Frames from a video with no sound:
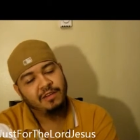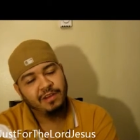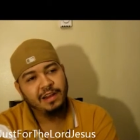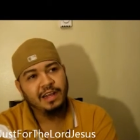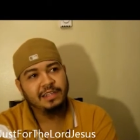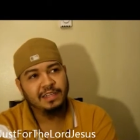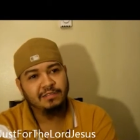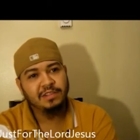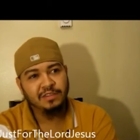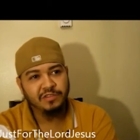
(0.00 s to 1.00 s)
I realized that it
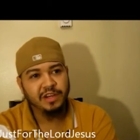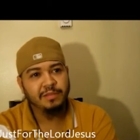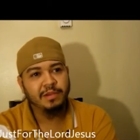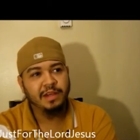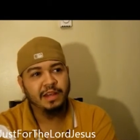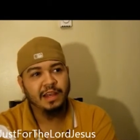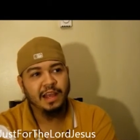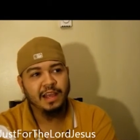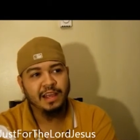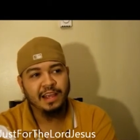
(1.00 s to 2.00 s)
was a dream. And
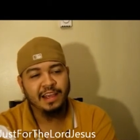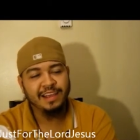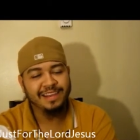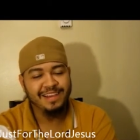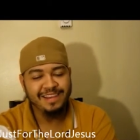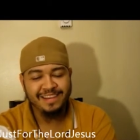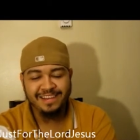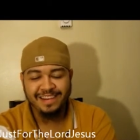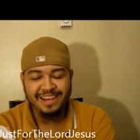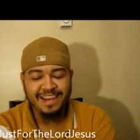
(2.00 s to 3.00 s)
then
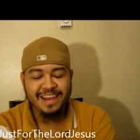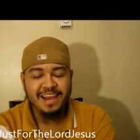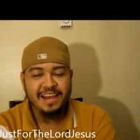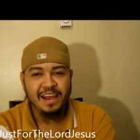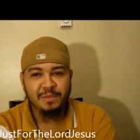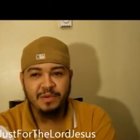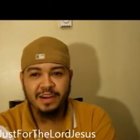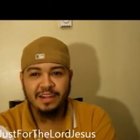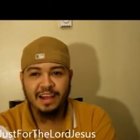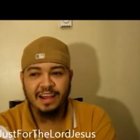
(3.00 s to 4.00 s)
I
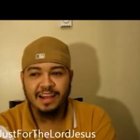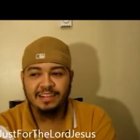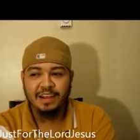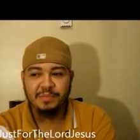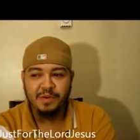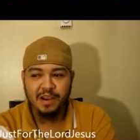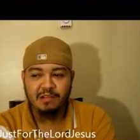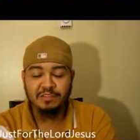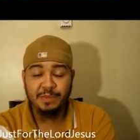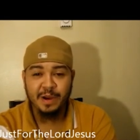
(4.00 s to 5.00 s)

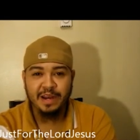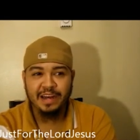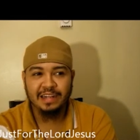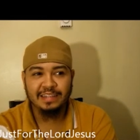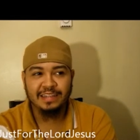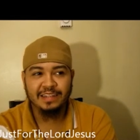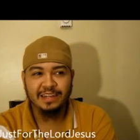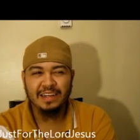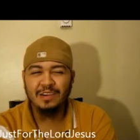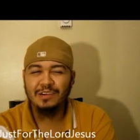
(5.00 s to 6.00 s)
was praying, and I said to
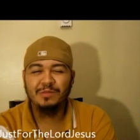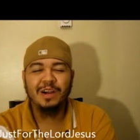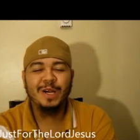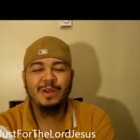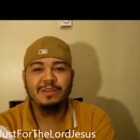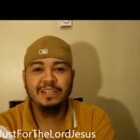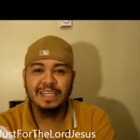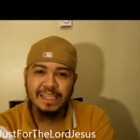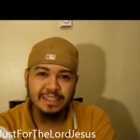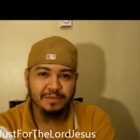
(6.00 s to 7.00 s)
the Lord, "Why are you
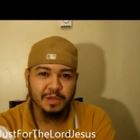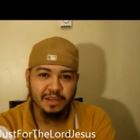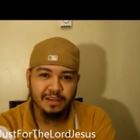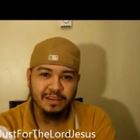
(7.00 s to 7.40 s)
teasing me?"